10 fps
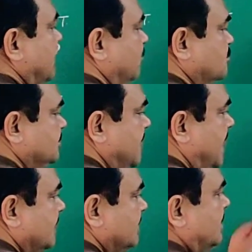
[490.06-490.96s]
and posterior
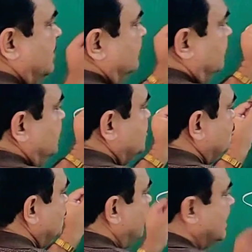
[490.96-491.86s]
arch, these
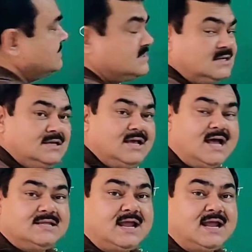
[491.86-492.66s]
two masses are